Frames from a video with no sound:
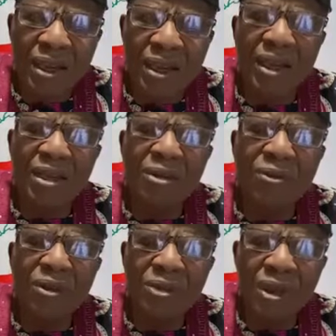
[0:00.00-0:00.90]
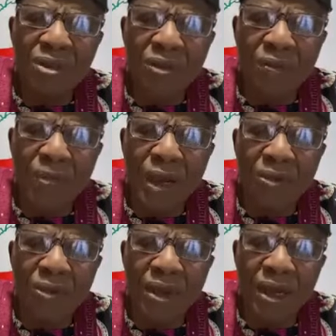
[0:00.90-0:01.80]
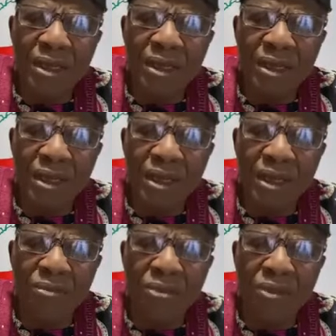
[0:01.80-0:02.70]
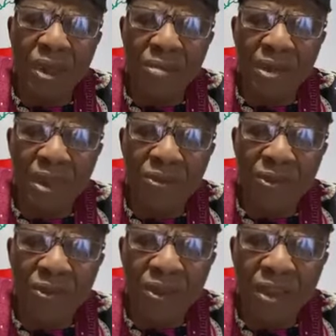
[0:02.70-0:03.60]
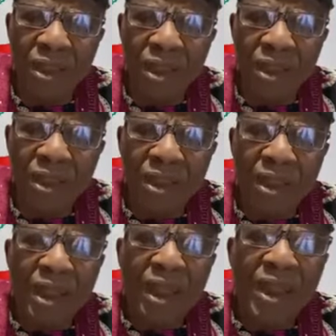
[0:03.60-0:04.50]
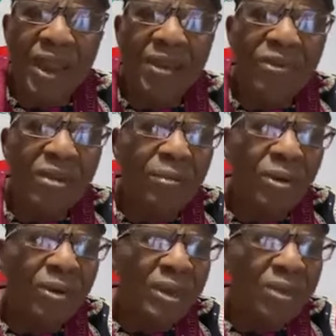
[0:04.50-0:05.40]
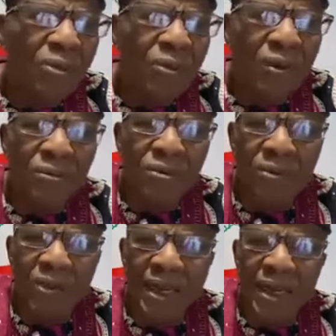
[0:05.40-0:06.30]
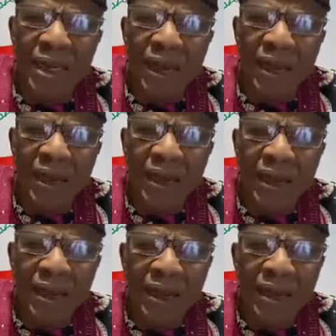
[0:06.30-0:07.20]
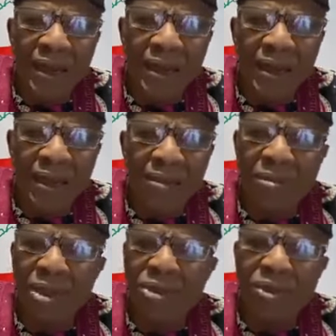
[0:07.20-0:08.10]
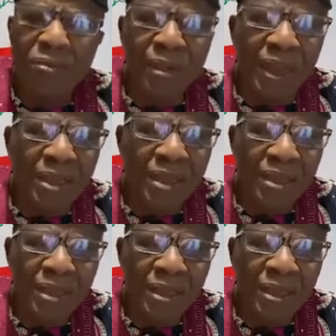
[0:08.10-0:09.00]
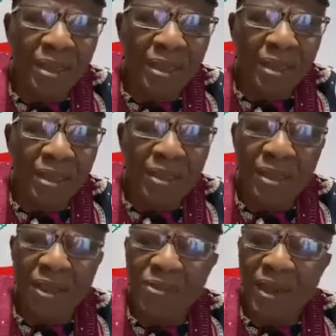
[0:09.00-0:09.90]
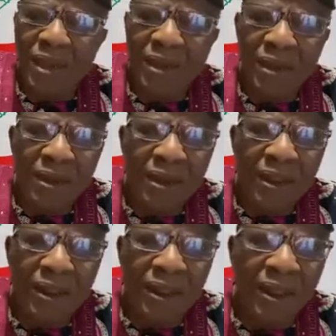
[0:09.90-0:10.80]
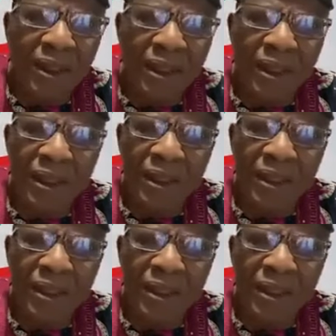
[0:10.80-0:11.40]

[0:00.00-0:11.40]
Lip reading: and the one set up by Ohanaeze Ndigbo themselves, everybody should come together. Middle Belt, Southern, the